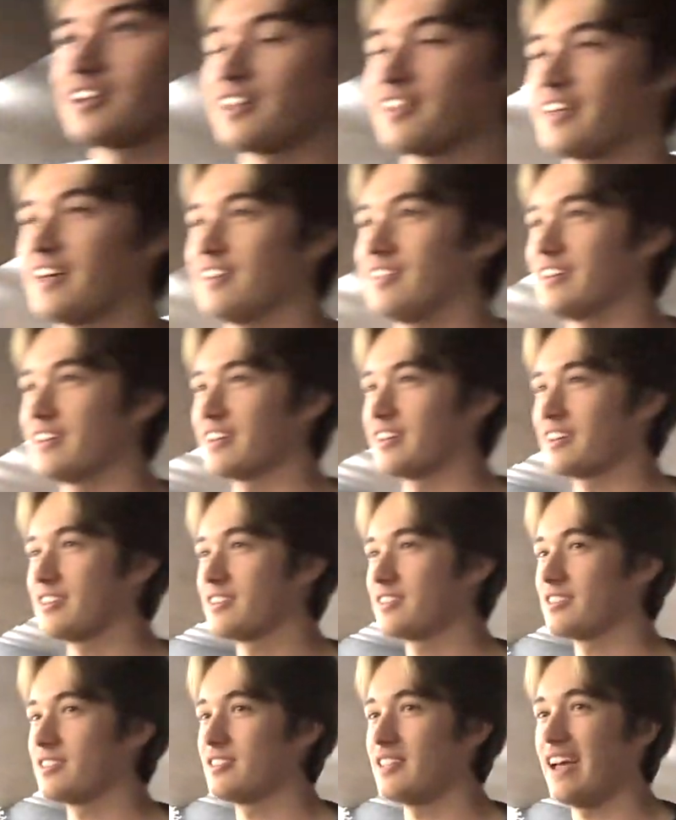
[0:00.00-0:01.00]
that, like,
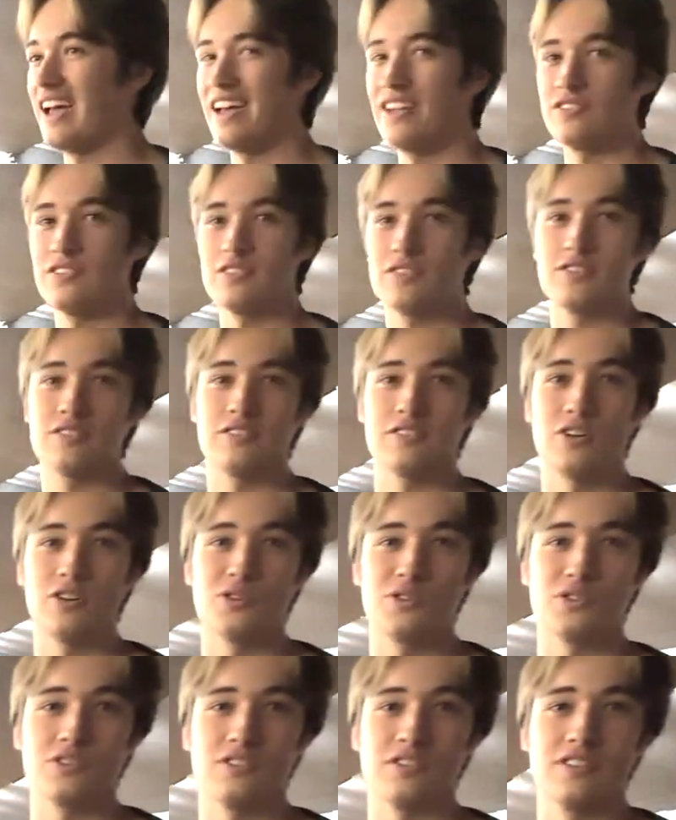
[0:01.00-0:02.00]
S
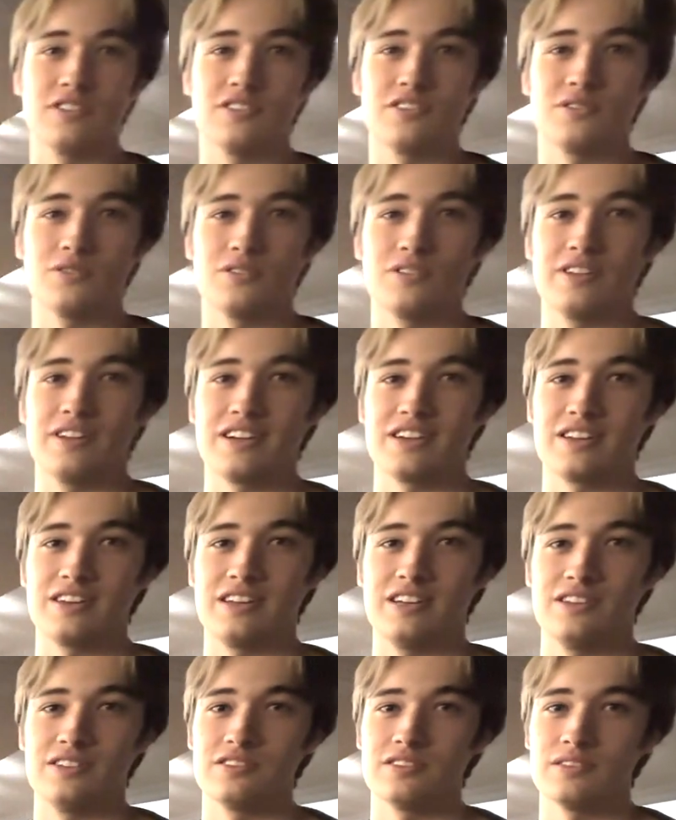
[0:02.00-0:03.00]
harshness or, like,
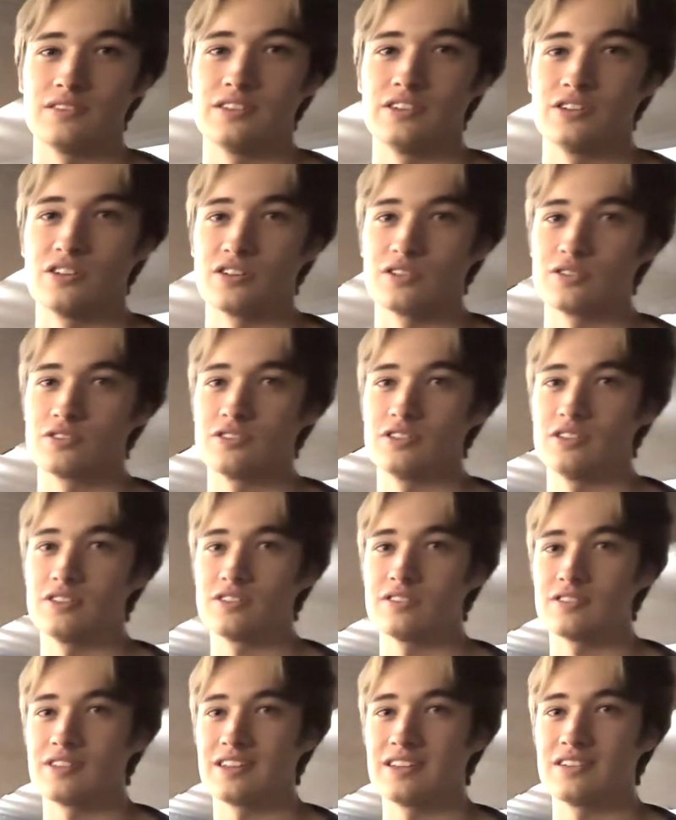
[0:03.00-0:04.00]
nasally harshness
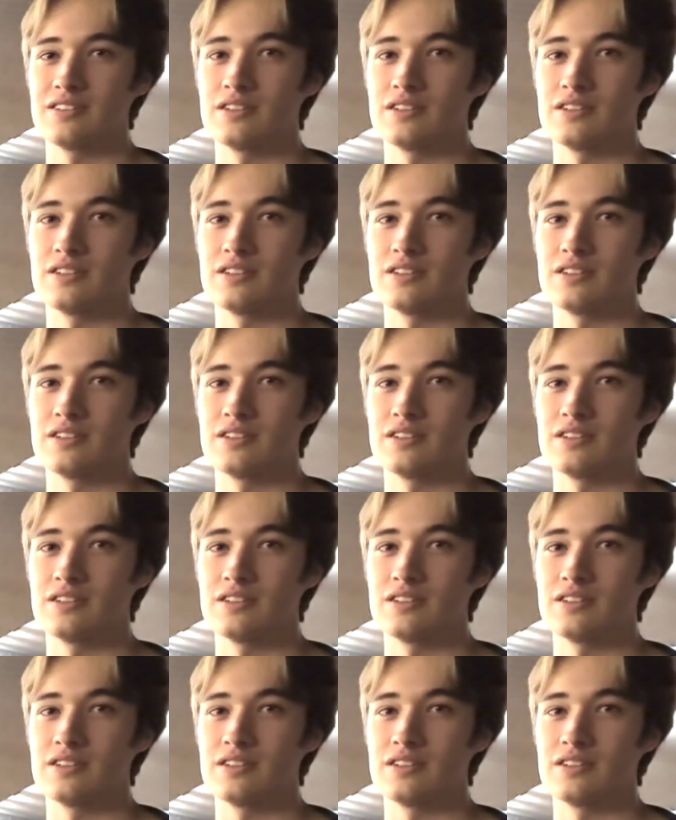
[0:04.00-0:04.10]
that